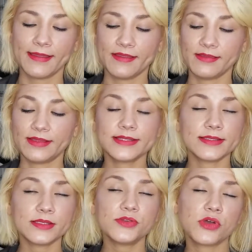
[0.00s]
This
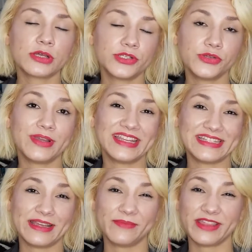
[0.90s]
did not do a
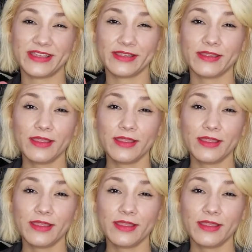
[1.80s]
damn thing.